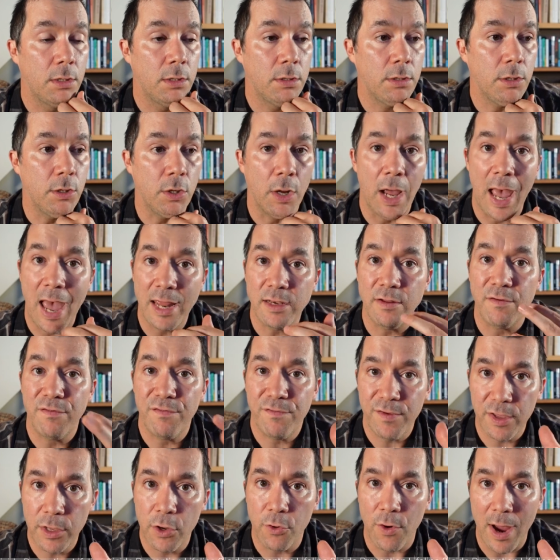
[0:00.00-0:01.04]
you know, had to
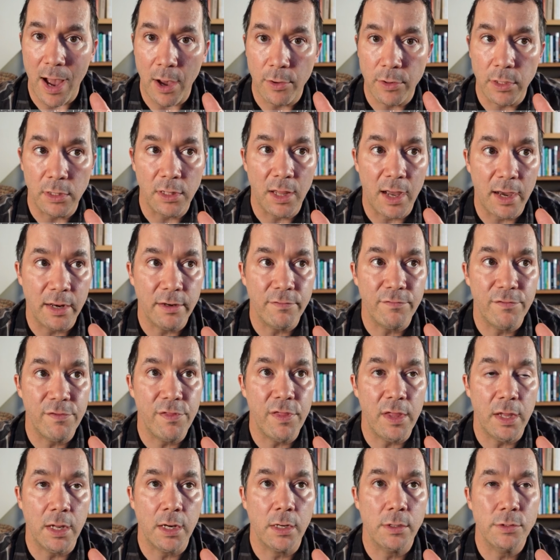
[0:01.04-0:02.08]
figure out a lot of
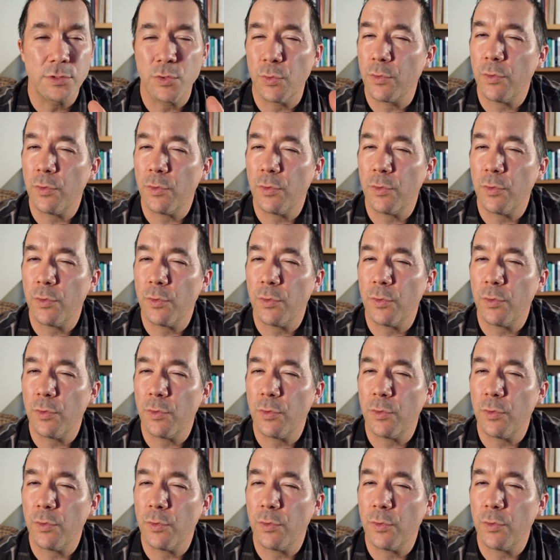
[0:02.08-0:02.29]
things,